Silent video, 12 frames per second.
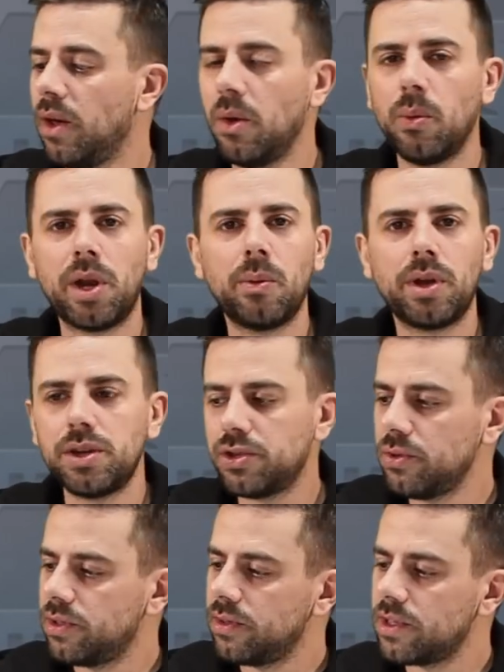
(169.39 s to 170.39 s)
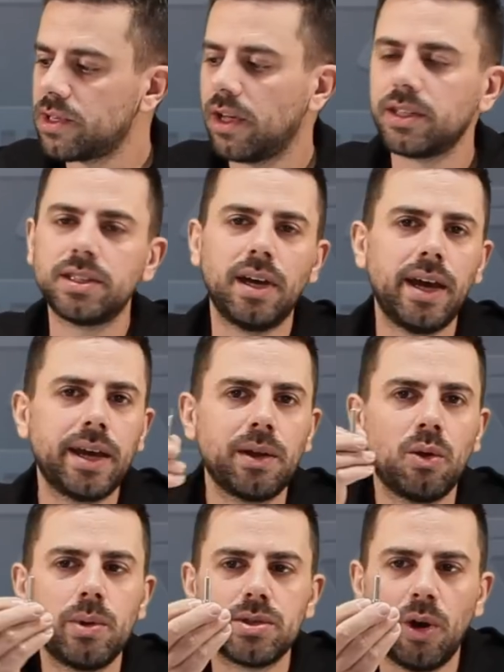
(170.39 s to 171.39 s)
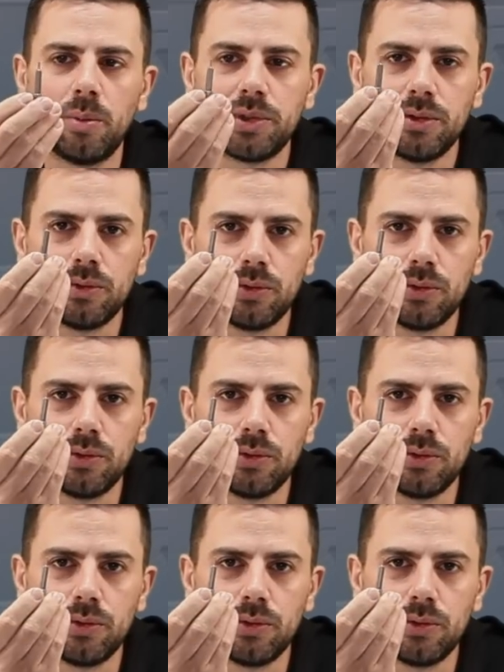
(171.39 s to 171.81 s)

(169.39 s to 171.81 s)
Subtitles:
When I want to shoot the slugs, I can always opt